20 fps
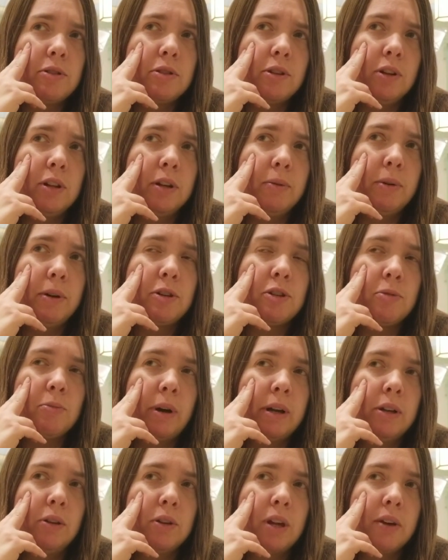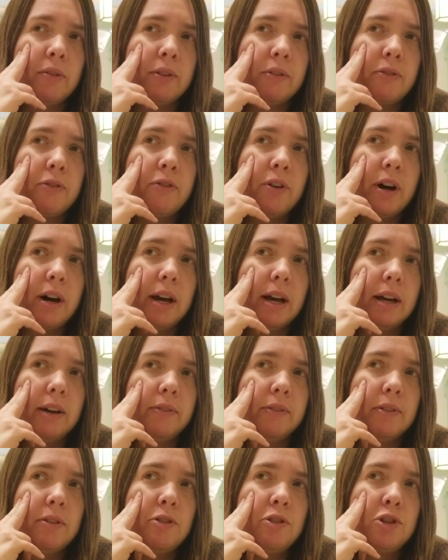the only reason why I don't give it
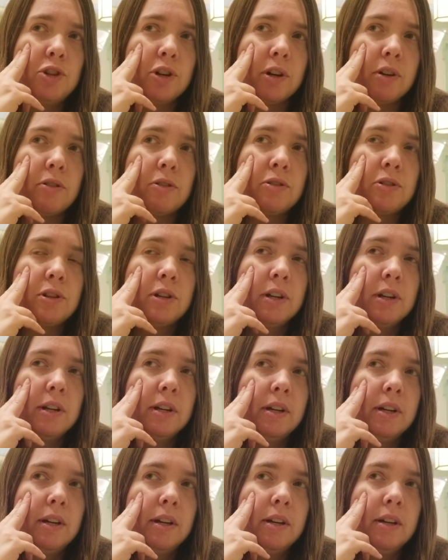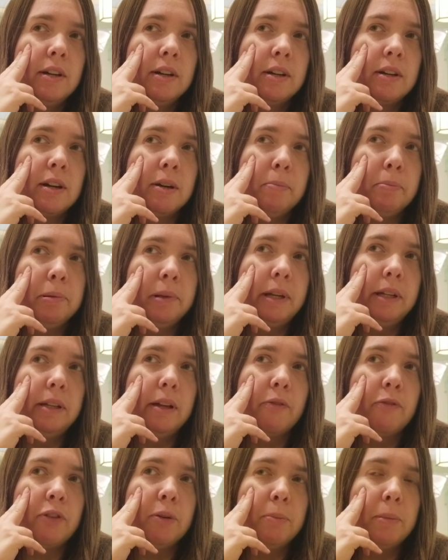five is just
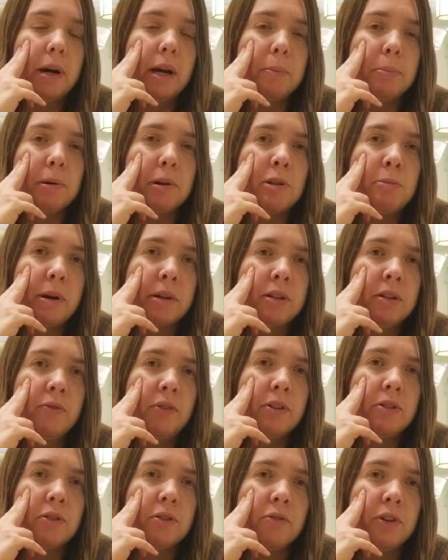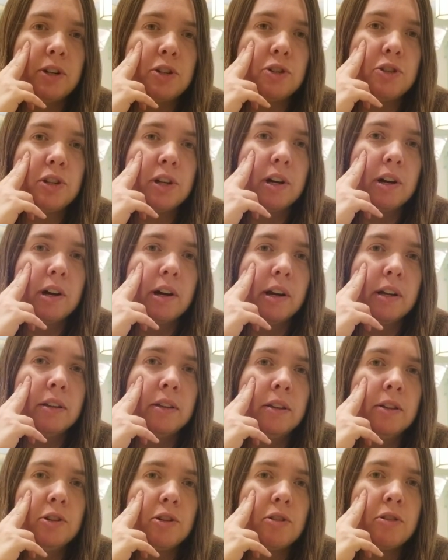completely from my perspective as a vegetarian,
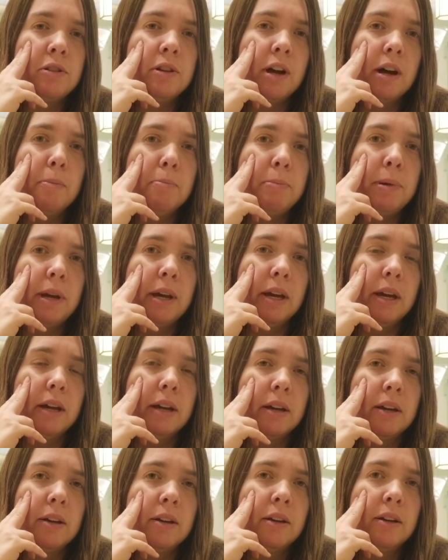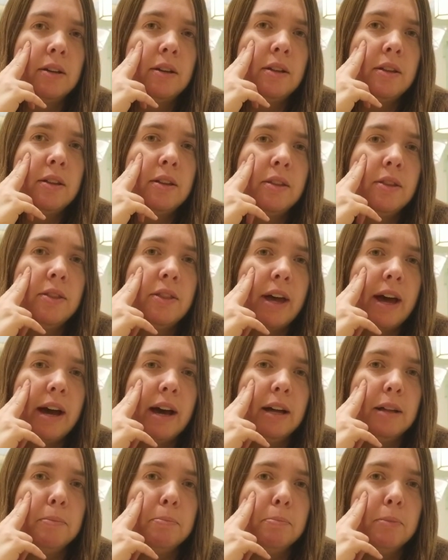there's not being
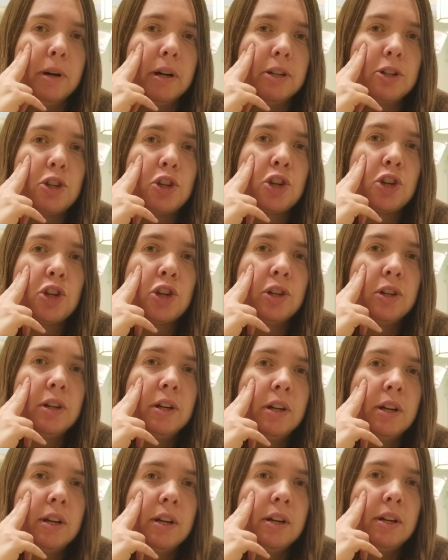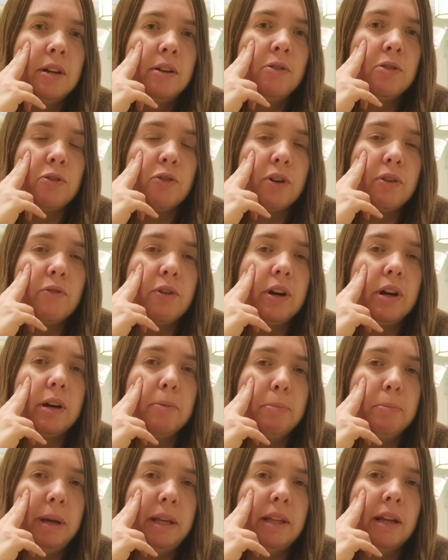that much it's
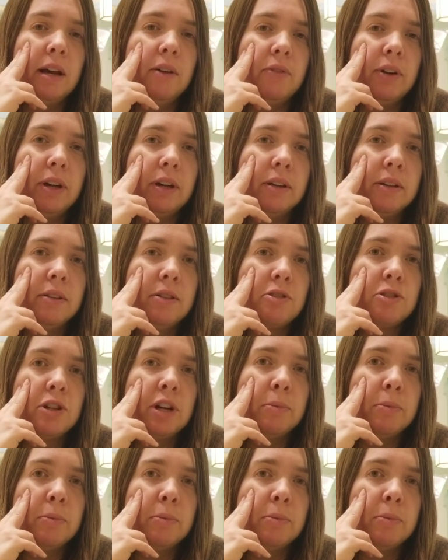very meat heavy. Yeah.